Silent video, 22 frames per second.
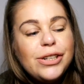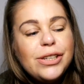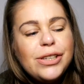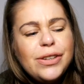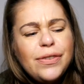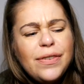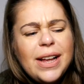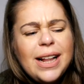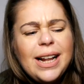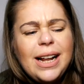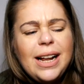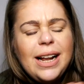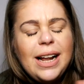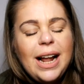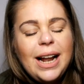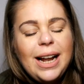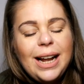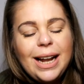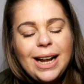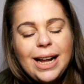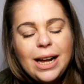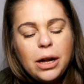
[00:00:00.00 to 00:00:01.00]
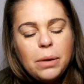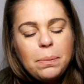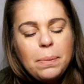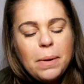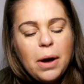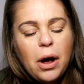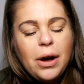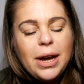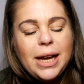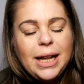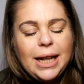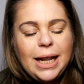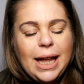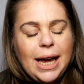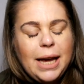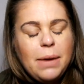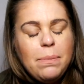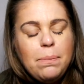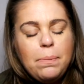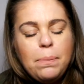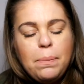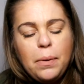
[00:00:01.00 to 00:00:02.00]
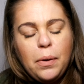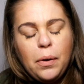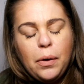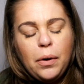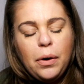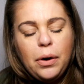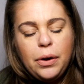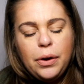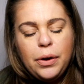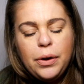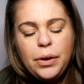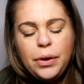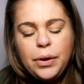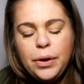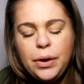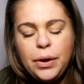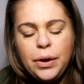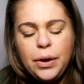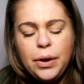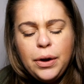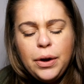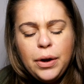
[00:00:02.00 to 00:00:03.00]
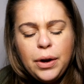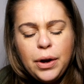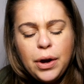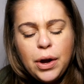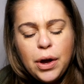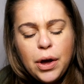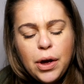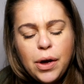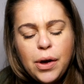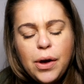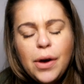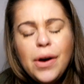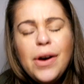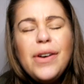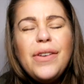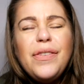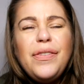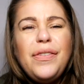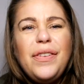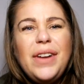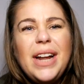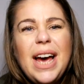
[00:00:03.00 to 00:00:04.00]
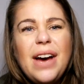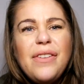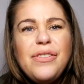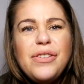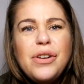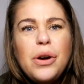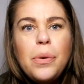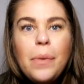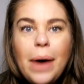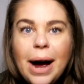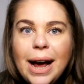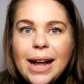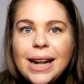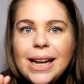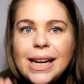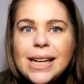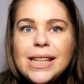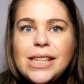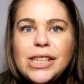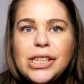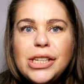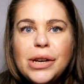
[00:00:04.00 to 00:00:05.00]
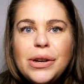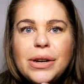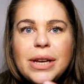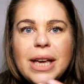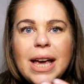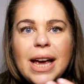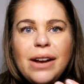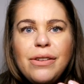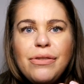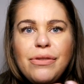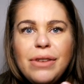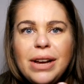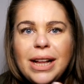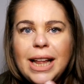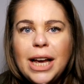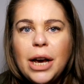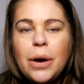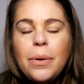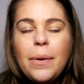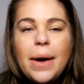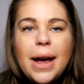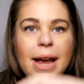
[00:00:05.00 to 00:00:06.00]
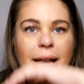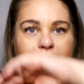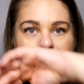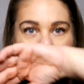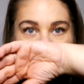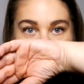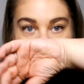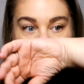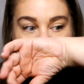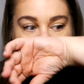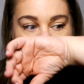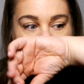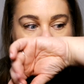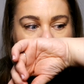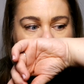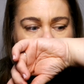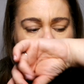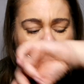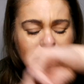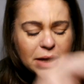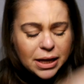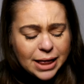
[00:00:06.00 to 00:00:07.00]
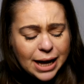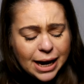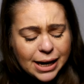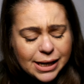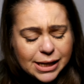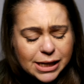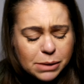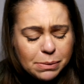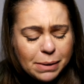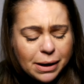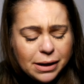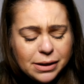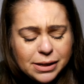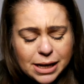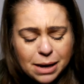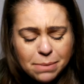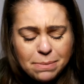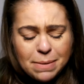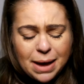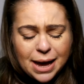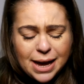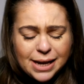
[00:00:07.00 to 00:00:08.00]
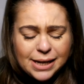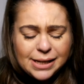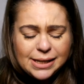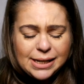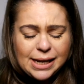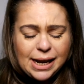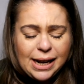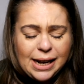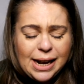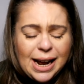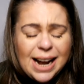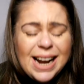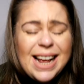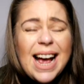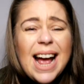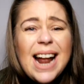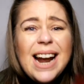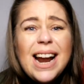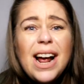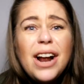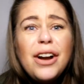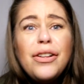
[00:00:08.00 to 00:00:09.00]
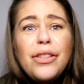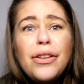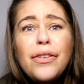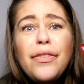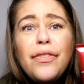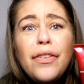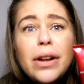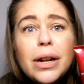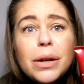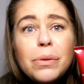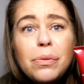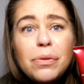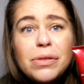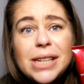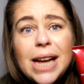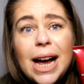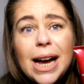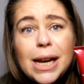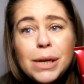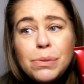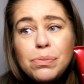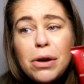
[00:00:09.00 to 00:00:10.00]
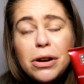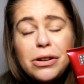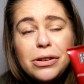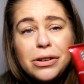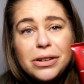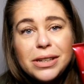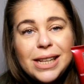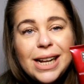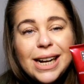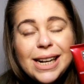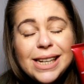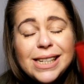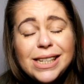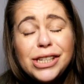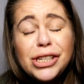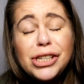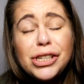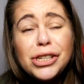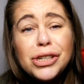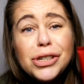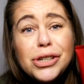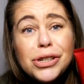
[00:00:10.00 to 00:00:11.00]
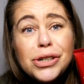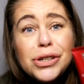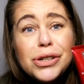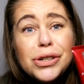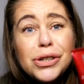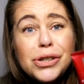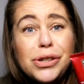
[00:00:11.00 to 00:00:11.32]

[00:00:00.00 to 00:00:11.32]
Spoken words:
feel a little bit oily, but hopefully after a while it'd soak in really quick. That smells amazing. And again, another full size product. That is so